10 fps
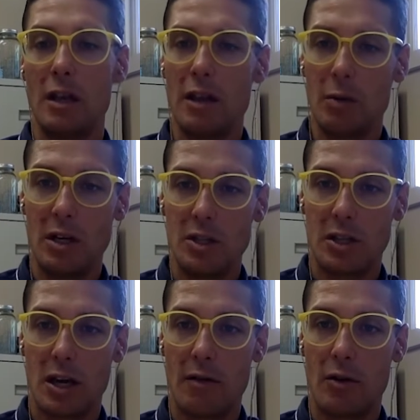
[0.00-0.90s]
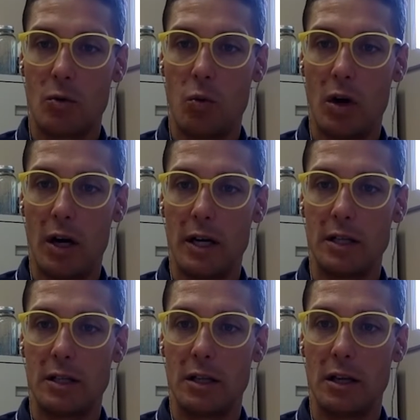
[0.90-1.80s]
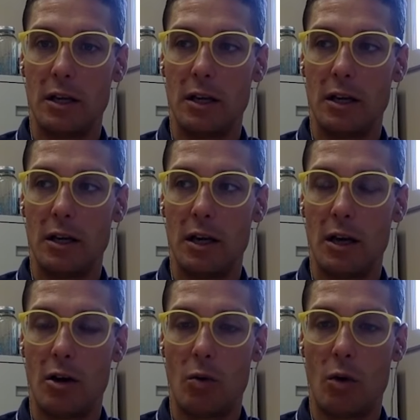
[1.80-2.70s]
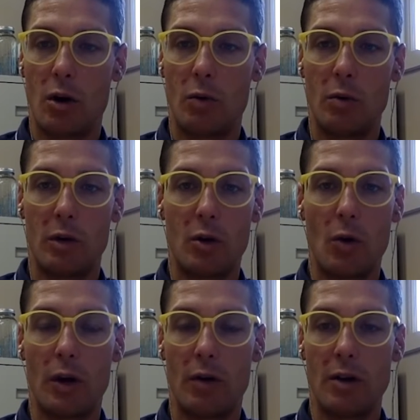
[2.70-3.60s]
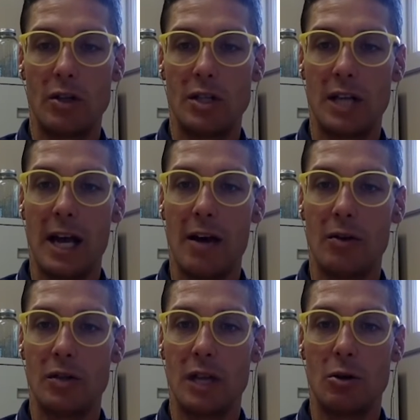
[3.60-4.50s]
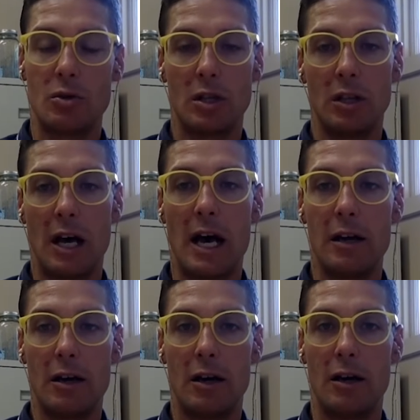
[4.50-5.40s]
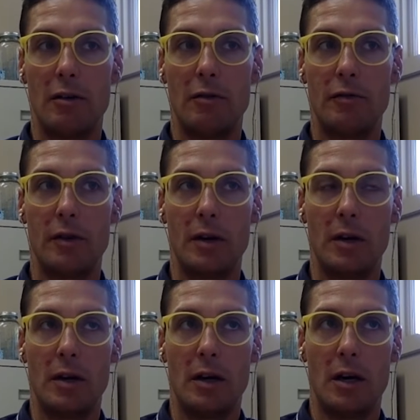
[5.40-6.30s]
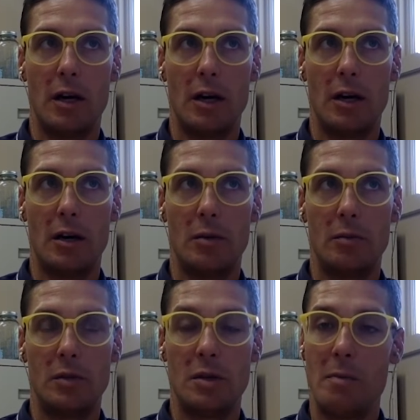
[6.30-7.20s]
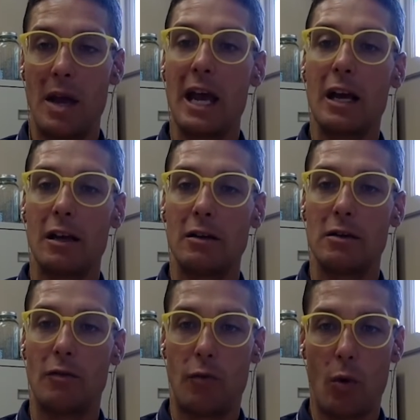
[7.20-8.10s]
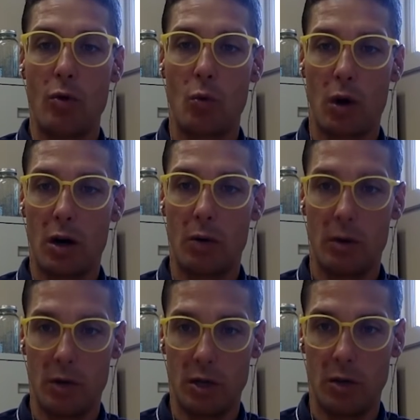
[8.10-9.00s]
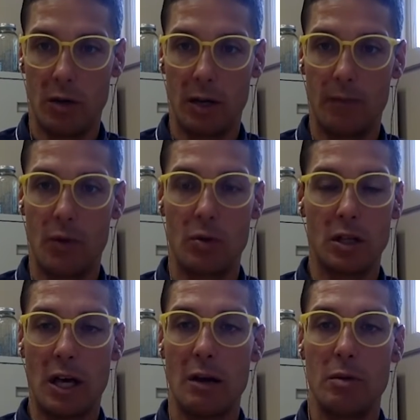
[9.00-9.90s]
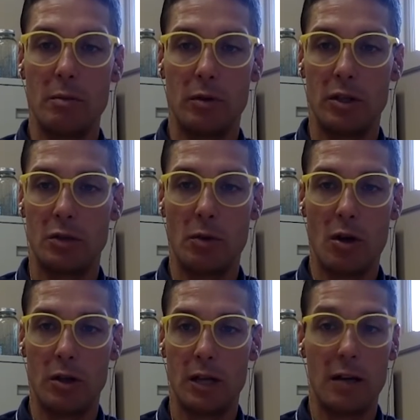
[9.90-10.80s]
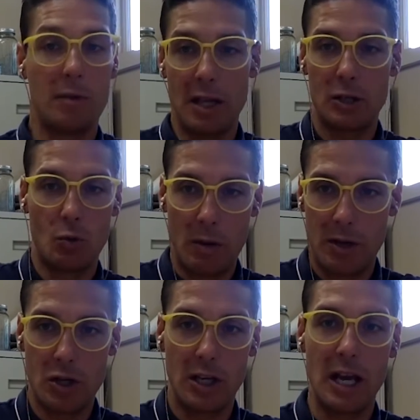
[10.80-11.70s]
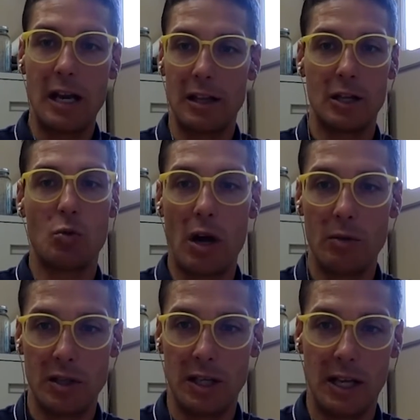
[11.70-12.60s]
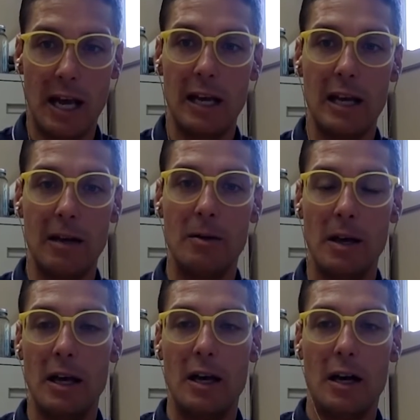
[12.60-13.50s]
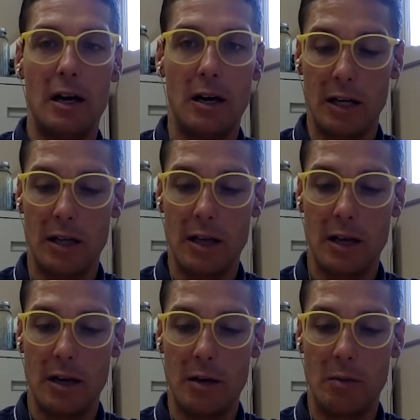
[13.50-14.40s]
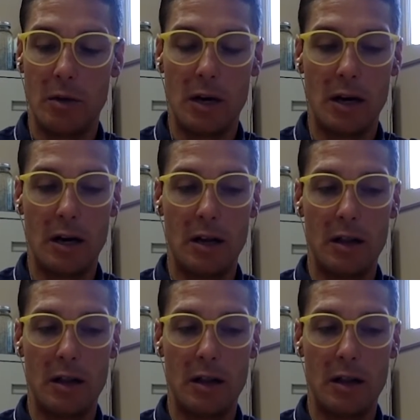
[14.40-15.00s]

But then the other thing we discovered was, in our work, we were going around to towns, and there was a lot of demand for the work we were doing. There was a lot of people in small towns. I mean, I mentioned Kennett. That's why I was in Kennett. Talking to them,